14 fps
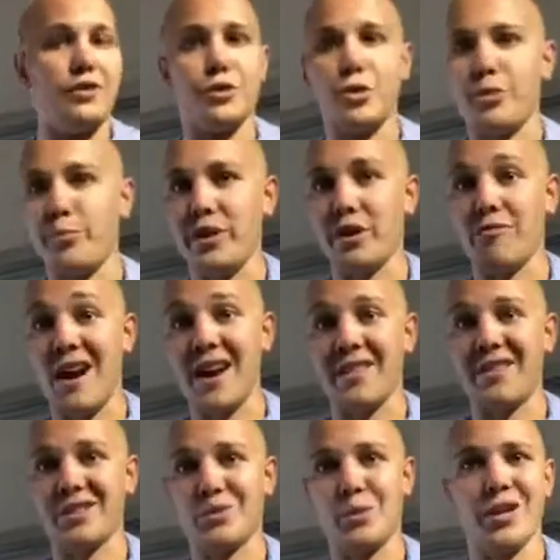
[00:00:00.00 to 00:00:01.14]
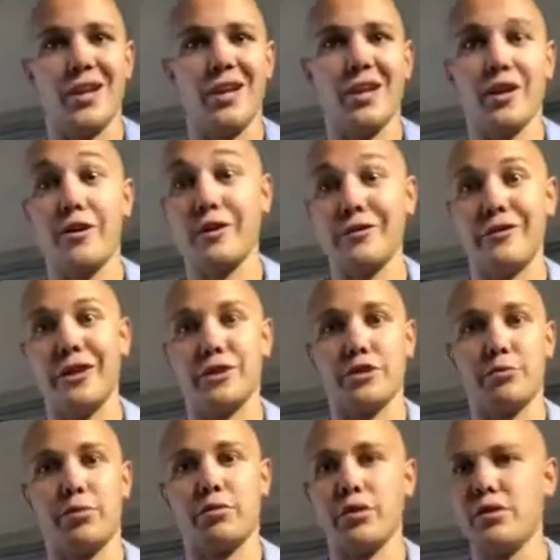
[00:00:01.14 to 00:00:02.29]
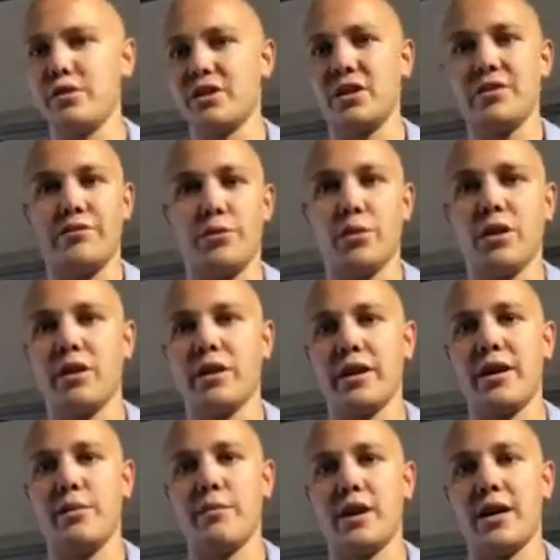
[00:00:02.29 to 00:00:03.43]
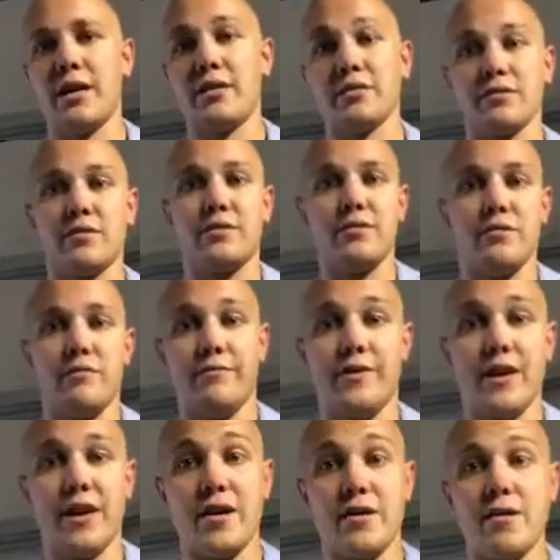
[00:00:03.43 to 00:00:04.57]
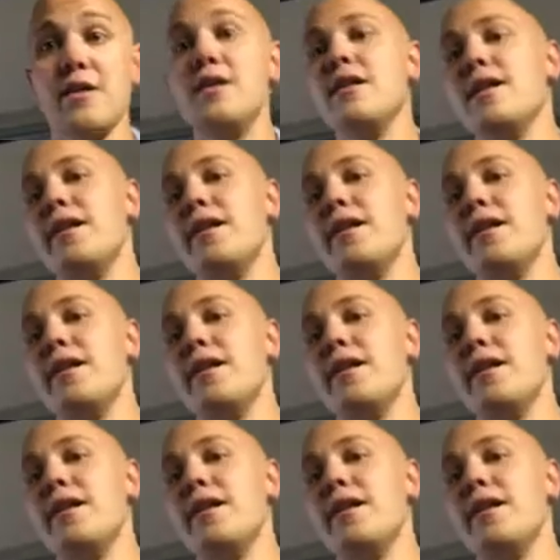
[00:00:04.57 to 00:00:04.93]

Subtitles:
Doing a big ride this weekend called Adventure Palooza, 480 miles there.